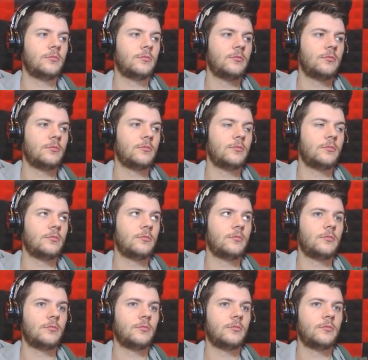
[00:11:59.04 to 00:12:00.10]

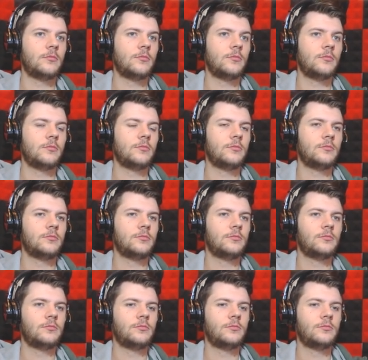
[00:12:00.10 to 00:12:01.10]
Nothing is said.